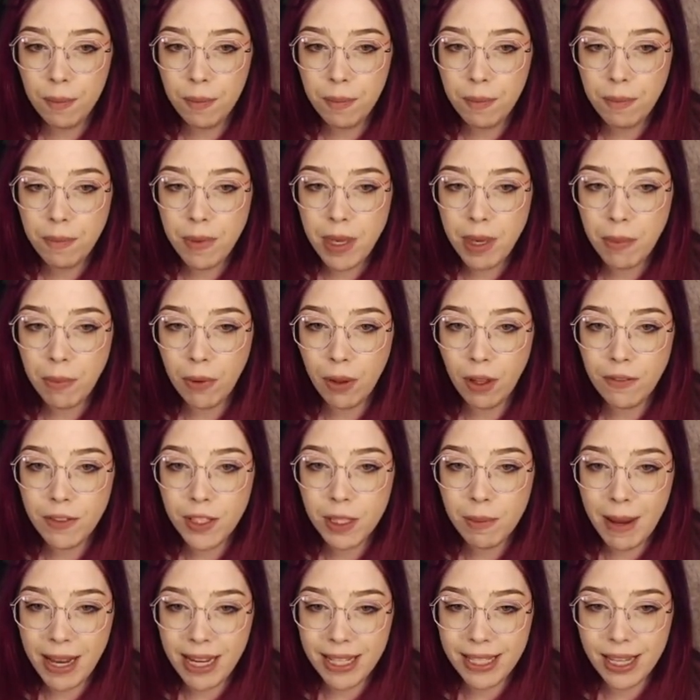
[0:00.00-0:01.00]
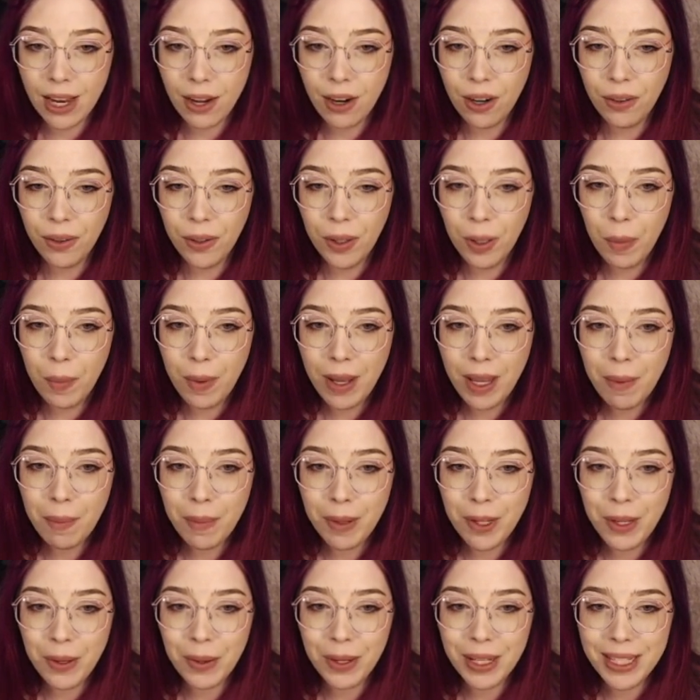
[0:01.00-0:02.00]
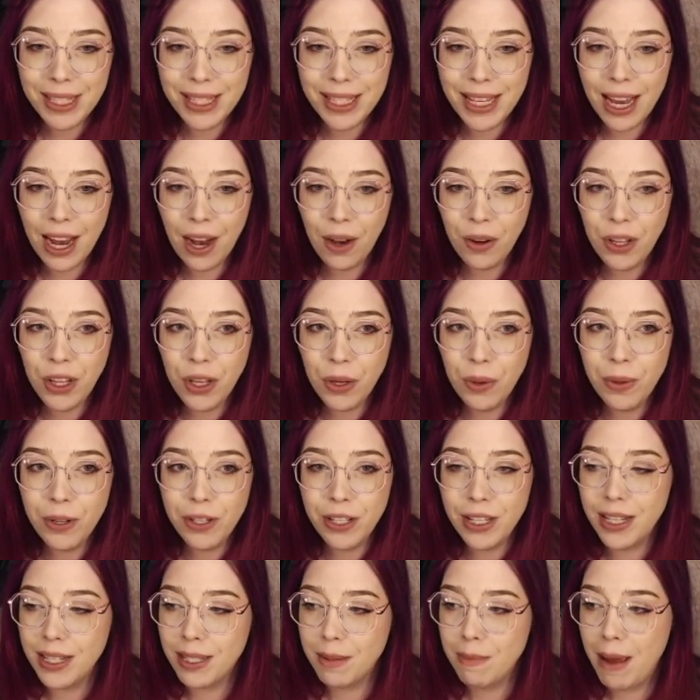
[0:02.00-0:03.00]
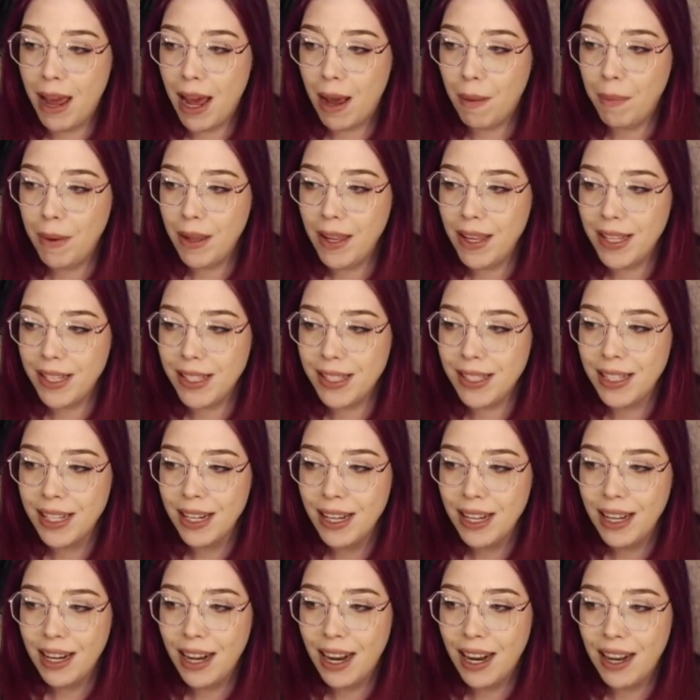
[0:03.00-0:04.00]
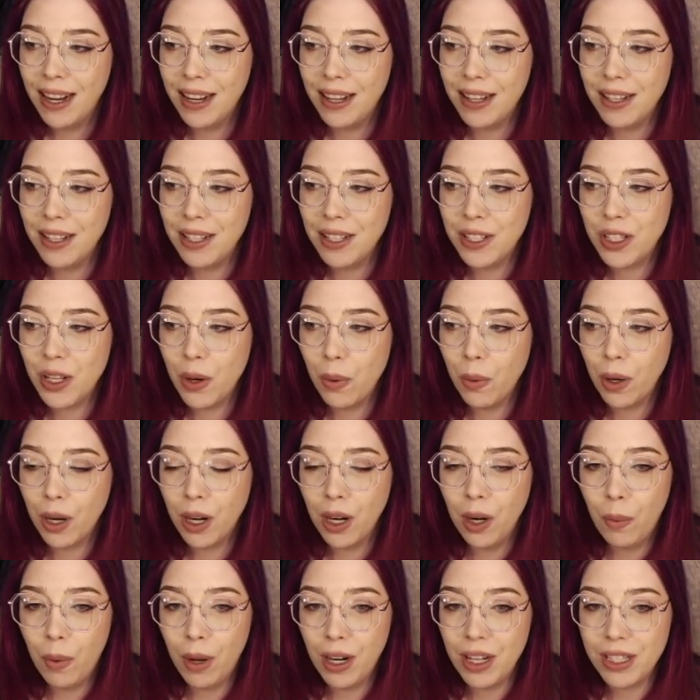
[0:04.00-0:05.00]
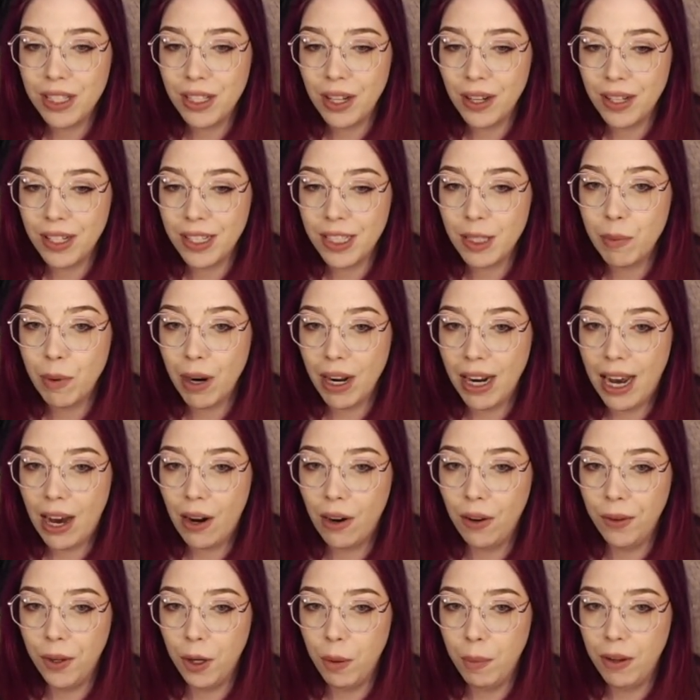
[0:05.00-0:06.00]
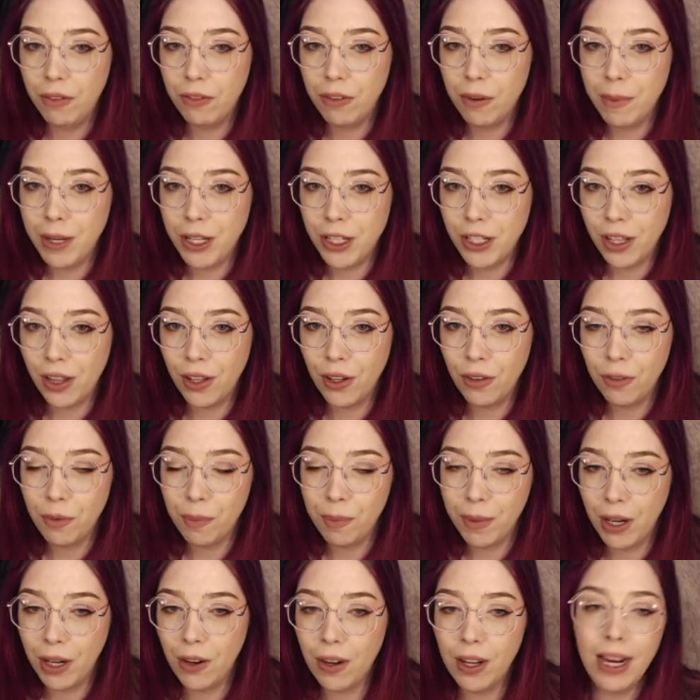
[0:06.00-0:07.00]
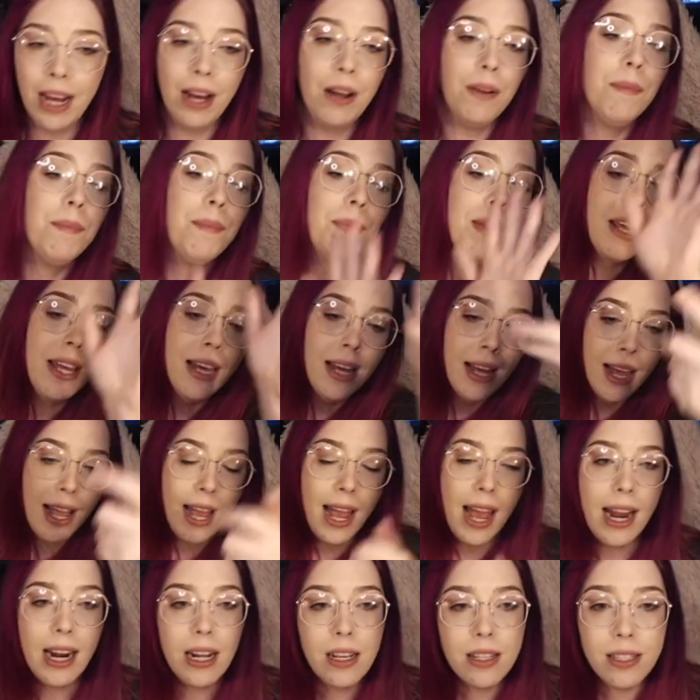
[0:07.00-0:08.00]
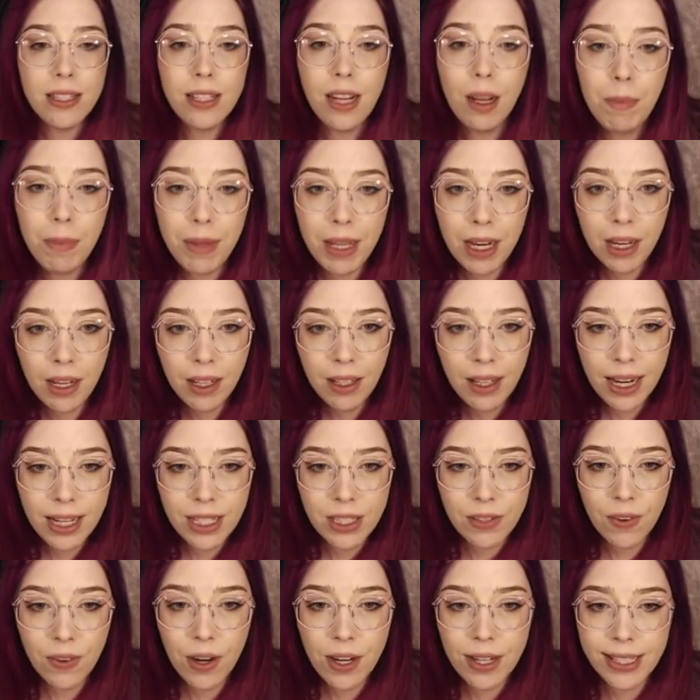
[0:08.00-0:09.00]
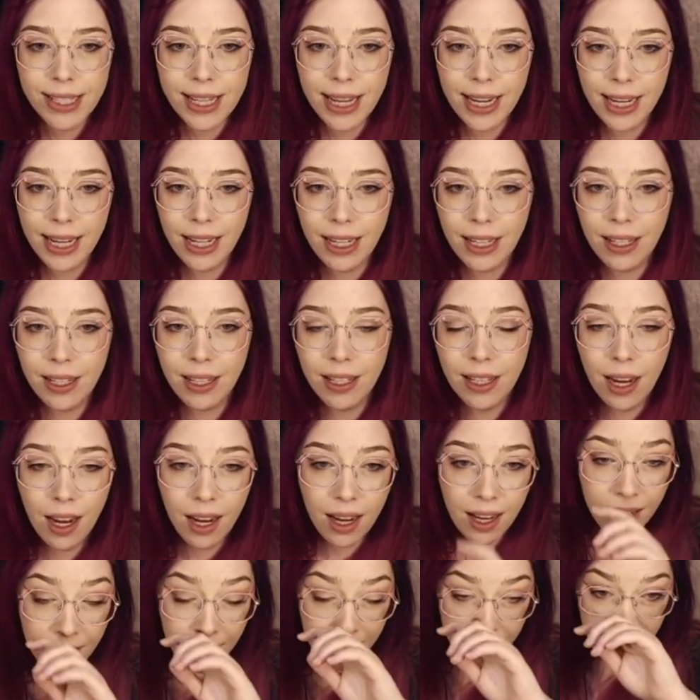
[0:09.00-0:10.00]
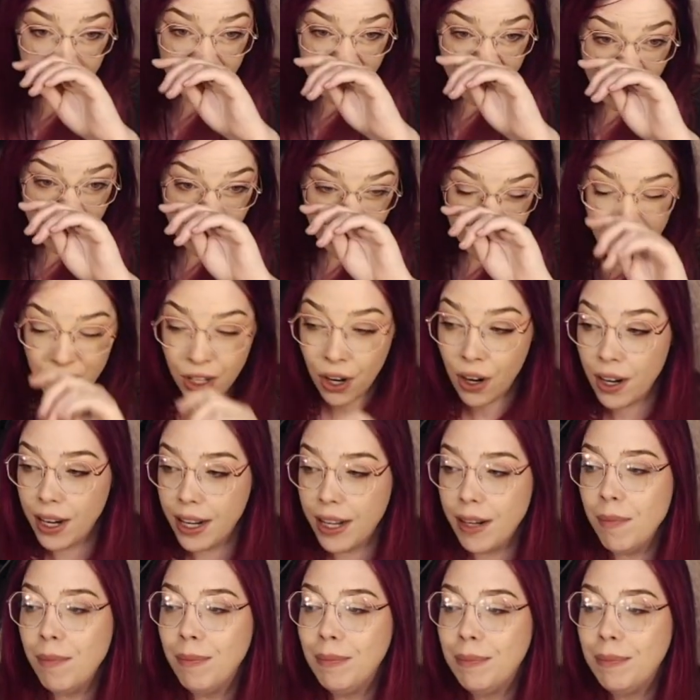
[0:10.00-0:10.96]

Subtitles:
People have spaced out a little bit, but you can see how huge this map is. So we're going to want to start to spread out a little bit from each other from here on out. And I'll stop there as far as getting started.